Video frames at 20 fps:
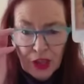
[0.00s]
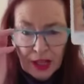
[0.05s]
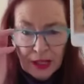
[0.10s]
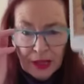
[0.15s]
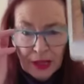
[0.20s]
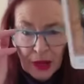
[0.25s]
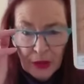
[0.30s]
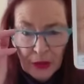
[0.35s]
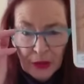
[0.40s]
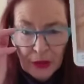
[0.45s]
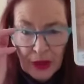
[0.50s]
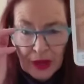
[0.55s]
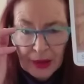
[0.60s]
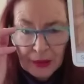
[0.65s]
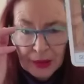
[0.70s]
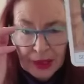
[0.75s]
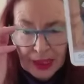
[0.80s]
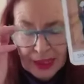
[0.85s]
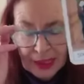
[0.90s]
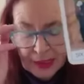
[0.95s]
They know
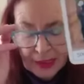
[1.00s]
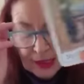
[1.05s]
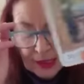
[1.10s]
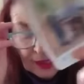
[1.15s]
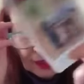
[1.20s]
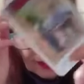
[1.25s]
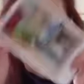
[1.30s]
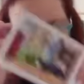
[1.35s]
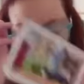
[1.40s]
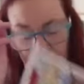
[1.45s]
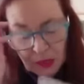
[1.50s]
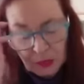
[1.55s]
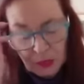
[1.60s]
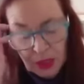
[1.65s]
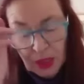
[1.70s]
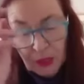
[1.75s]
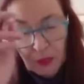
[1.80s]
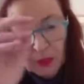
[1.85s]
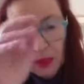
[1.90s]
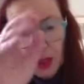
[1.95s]
how easy it is to
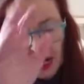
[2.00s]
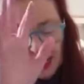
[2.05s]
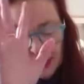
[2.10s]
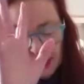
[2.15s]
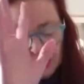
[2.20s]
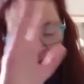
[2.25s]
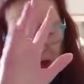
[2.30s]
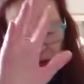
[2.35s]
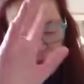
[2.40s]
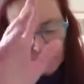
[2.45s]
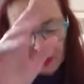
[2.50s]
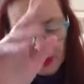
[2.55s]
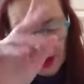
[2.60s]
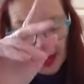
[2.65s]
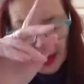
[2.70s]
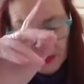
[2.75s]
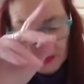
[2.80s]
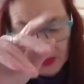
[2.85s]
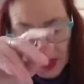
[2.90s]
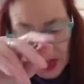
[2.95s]
manipulate. Don't
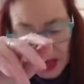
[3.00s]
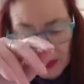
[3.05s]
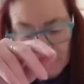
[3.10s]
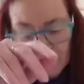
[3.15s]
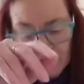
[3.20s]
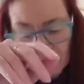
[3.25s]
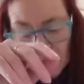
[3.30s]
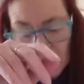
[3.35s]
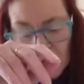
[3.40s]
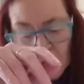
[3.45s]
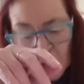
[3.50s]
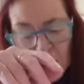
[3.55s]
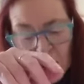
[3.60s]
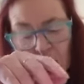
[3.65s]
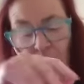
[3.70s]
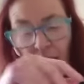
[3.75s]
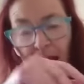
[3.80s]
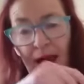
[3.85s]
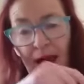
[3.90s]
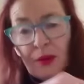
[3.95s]
blame them.
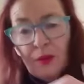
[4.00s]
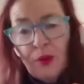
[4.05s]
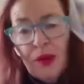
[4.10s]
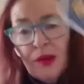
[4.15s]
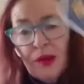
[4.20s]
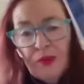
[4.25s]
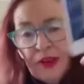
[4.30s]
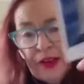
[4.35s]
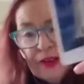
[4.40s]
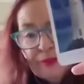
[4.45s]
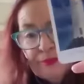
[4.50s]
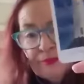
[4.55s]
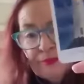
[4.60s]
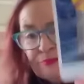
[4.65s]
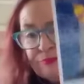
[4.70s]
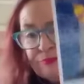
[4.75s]
However,